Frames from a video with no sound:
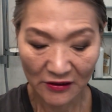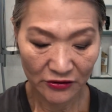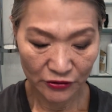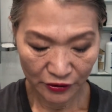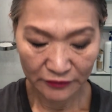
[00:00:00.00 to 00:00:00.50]

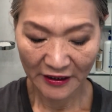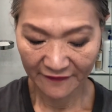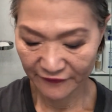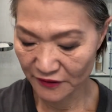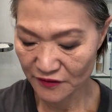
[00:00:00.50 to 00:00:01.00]
you should
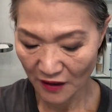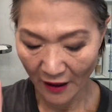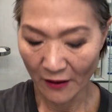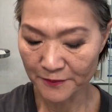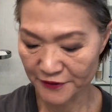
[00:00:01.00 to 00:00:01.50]
have this
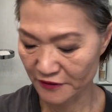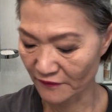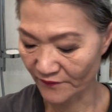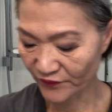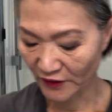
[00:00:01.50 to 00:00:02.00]

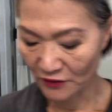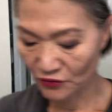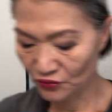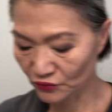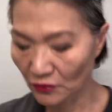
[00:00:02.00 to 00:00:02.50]
option
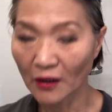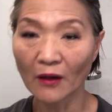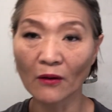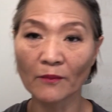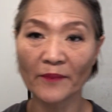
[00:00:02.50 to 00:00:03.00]
to
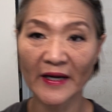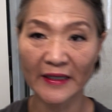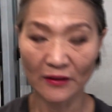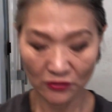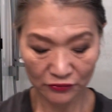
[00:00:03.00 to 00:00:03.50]

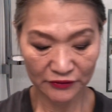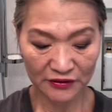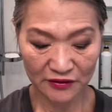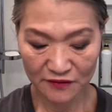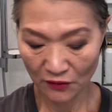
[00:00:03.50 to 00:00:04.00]
obey or
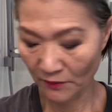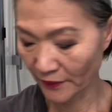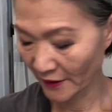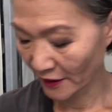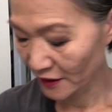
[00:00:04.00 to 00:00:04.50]

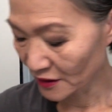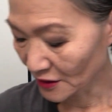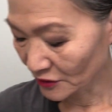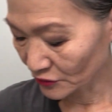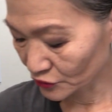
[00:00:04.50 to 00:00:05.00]
disobey.
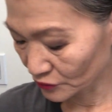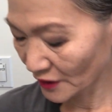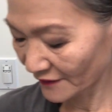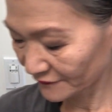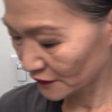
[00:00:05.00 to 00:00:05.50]
You should
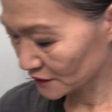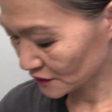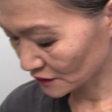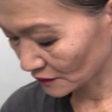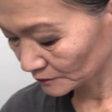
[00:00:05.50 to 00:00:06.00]
have this